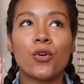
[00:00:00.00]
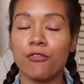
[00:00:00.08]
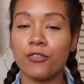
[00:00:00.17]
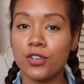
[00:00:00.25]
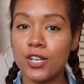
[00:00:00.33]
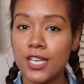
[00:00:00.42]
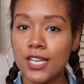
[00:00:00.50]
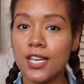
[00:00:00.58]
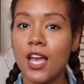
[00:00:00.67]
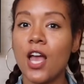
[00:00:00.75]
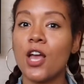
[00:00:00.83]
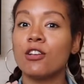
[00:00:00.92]
free
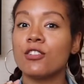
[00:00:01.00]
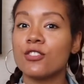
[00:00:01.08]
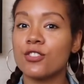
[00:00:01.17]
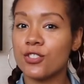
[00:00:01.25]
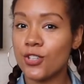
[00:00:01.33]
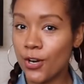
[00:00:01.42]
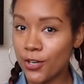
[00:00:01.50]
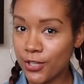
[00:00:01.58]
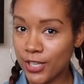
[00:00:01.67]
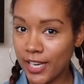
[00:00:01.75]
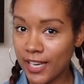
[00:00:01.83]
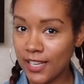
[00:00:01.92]
starter
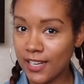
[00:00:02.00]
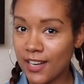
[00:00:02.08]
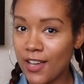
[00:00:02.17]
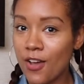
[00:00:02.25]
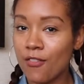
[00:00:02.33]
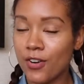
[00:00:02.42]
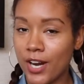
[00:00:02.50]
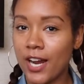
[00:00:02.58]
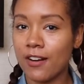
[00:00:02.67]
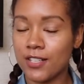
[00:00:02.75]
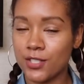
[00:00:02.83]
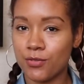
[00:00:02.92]
kit for
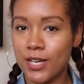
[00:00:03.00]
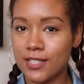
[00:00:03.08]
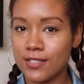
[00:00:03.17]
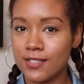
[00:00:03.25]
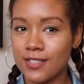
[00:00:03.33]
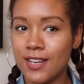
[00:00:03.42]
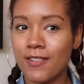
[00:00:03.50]
Harry's Razors.